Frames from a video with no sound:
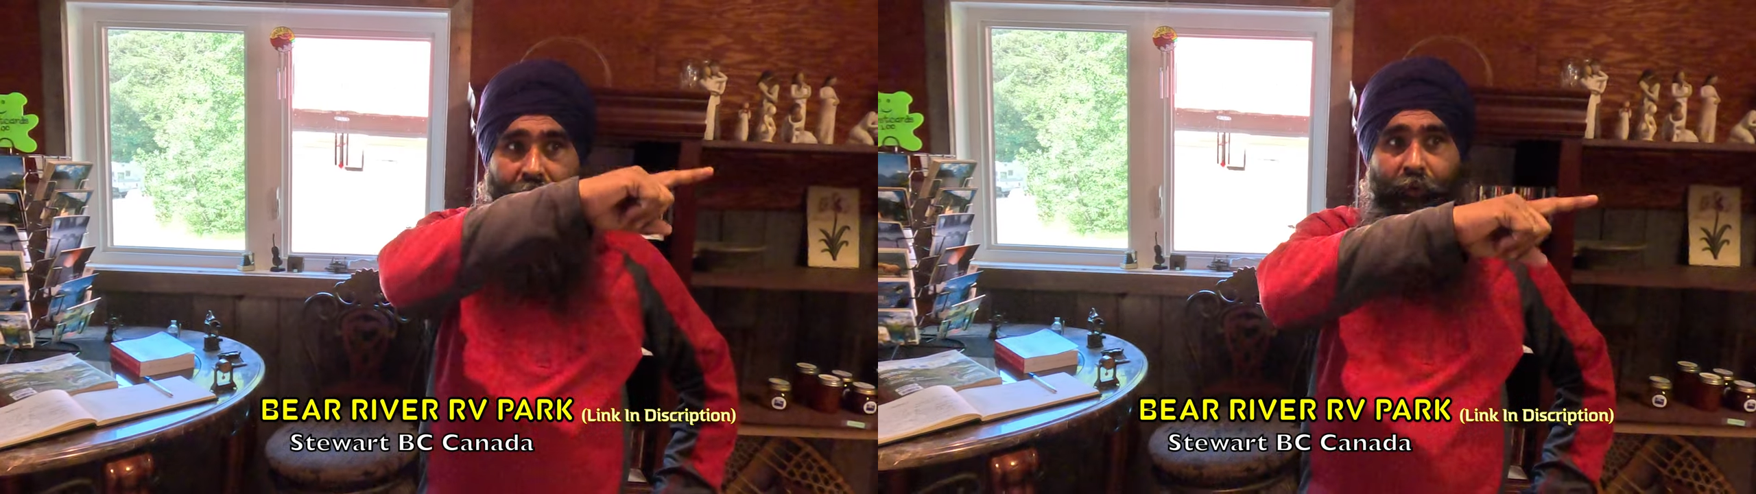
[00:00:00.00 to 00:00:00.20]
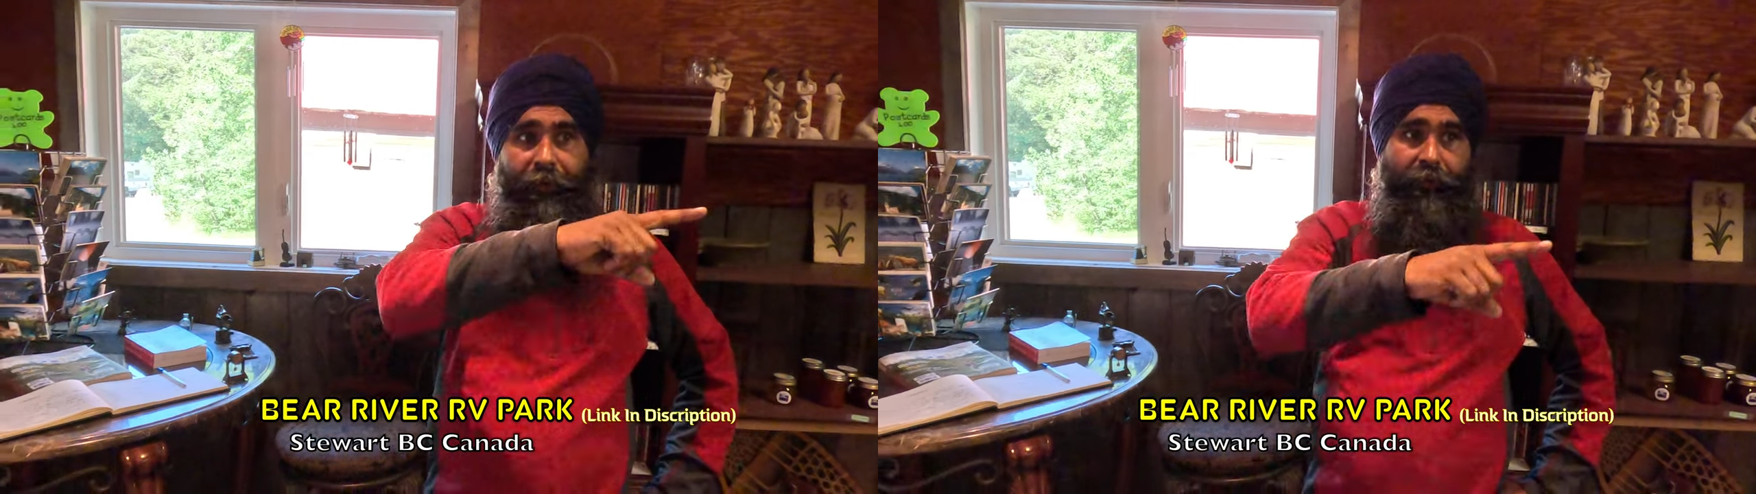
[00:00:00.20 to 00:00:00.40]

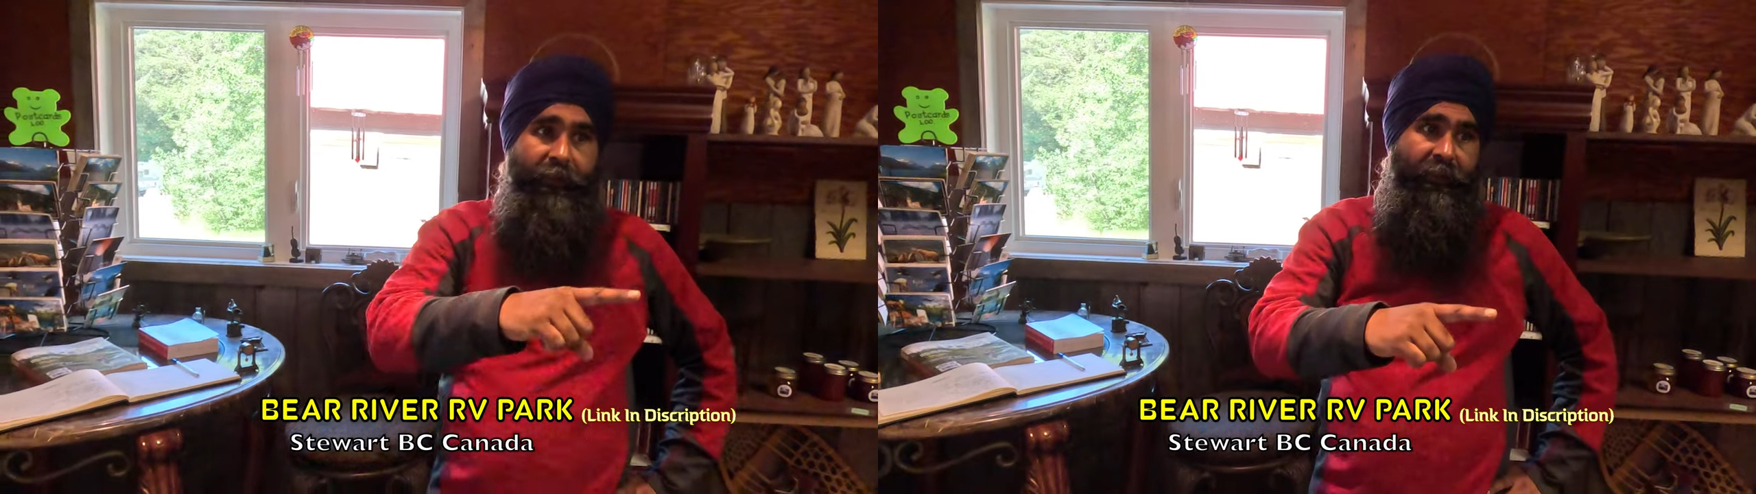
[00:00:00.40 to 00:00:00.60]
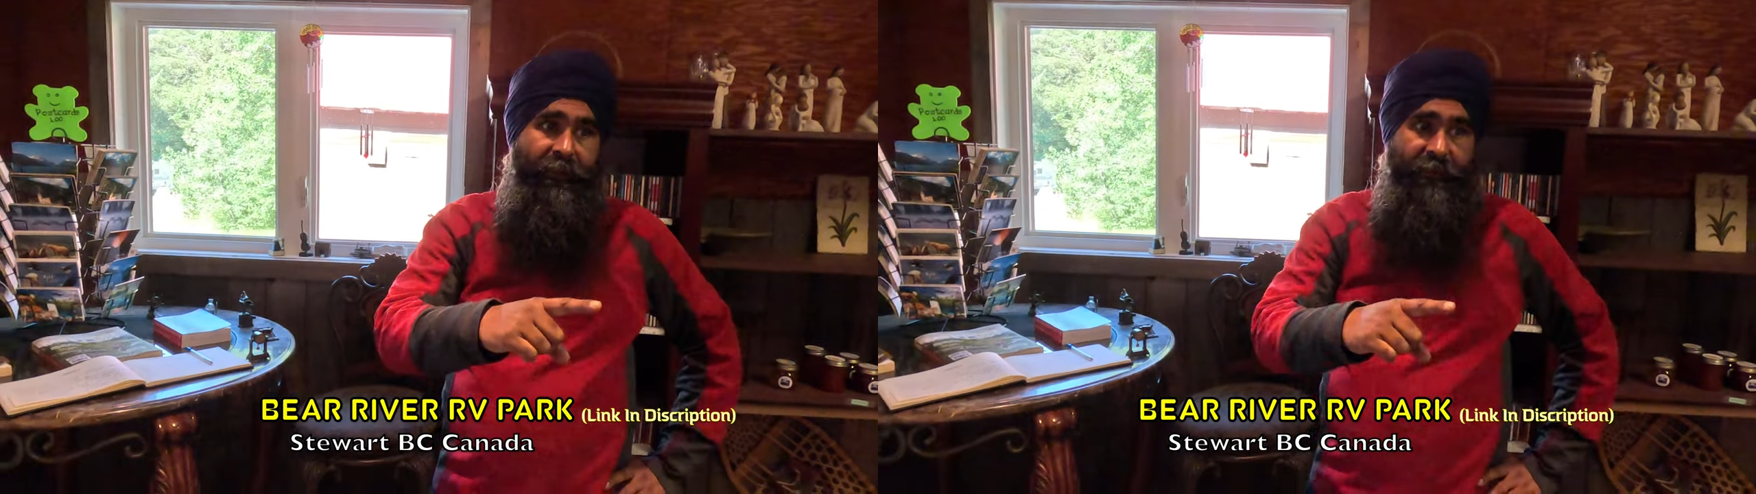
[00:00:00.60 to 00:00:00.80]
going to the
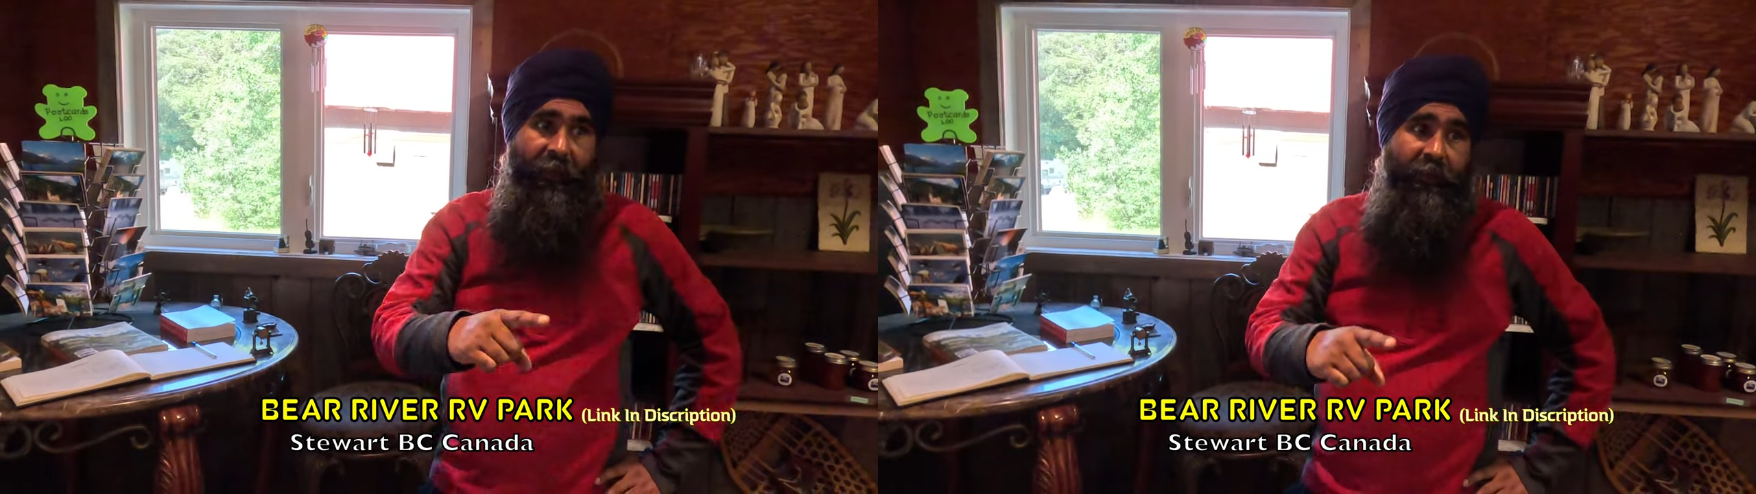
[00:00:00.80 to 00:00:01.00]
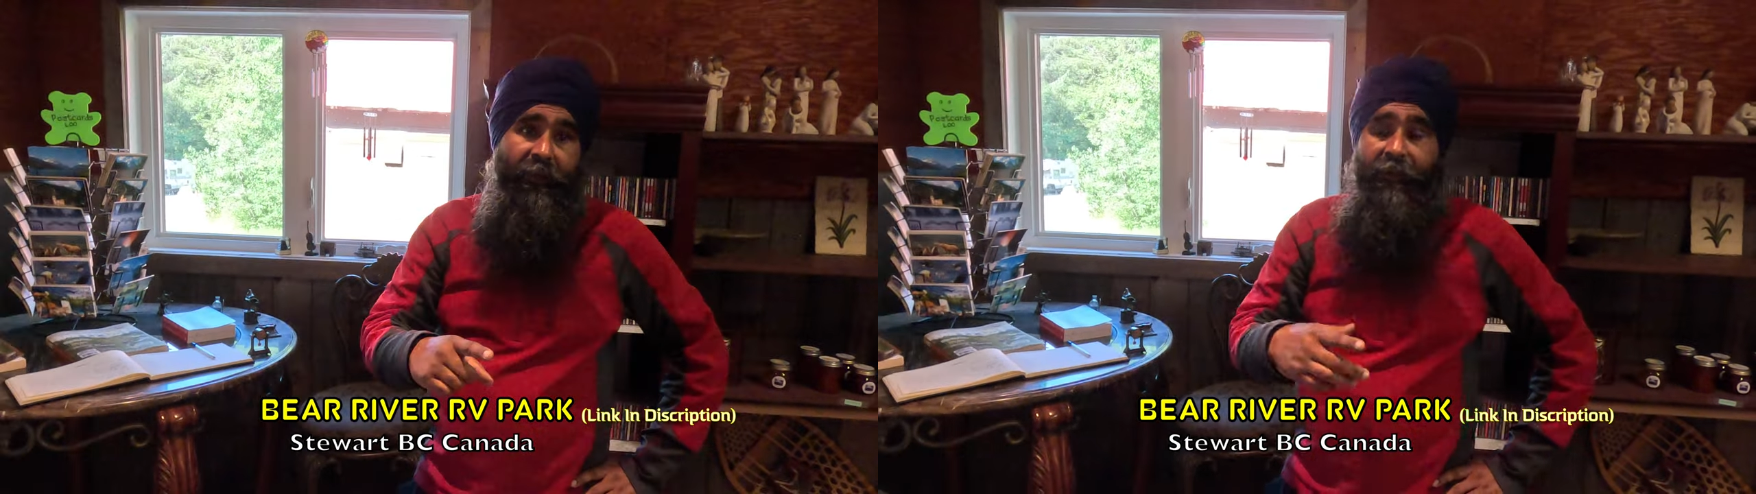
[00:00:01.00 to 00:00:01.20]
other
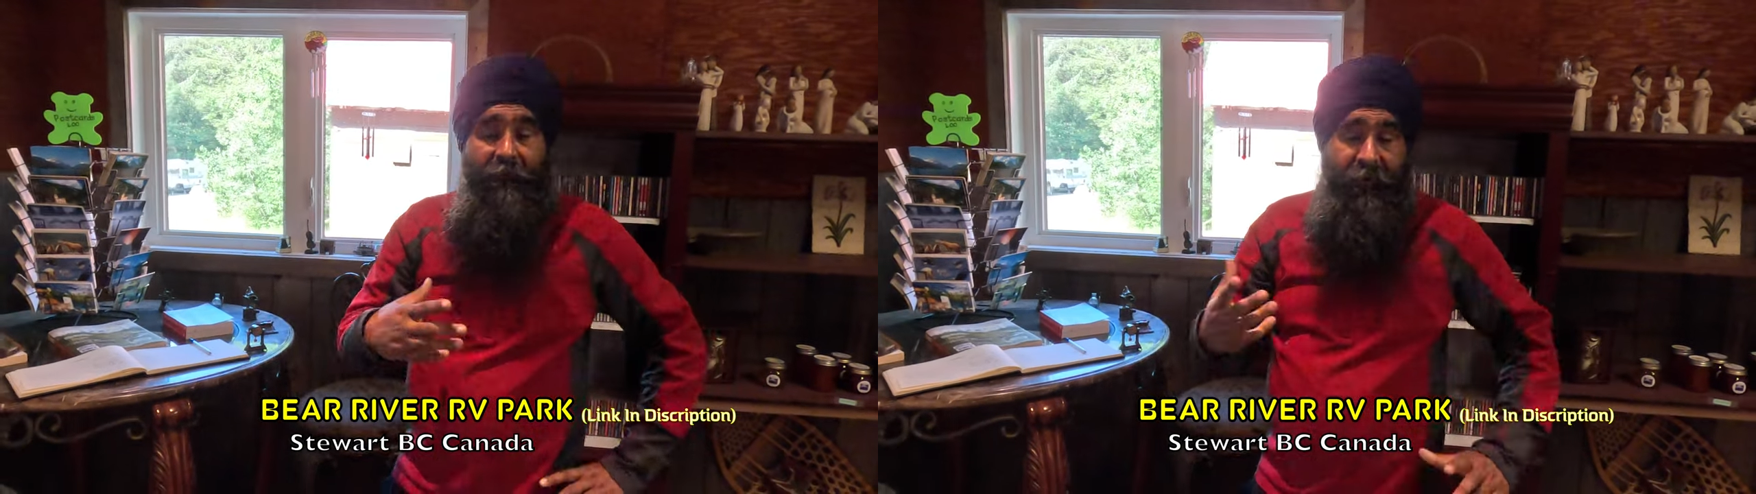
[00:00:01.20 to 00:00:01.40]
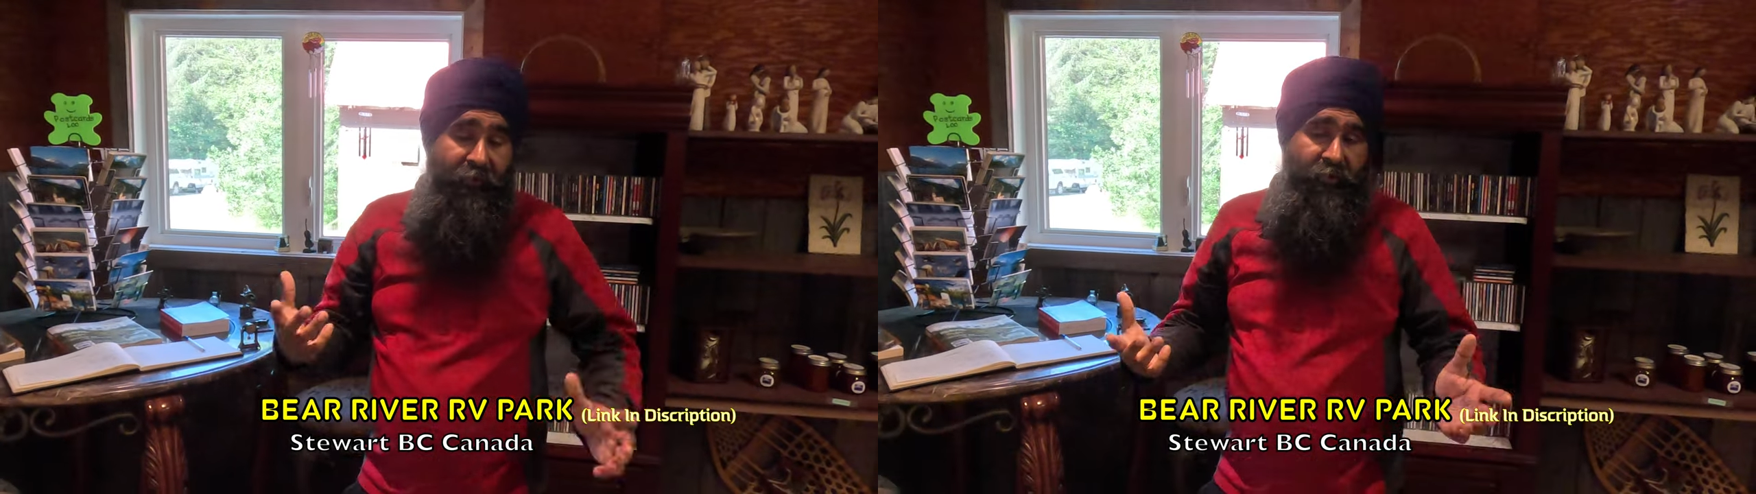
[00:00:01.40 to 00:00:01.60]
side, but it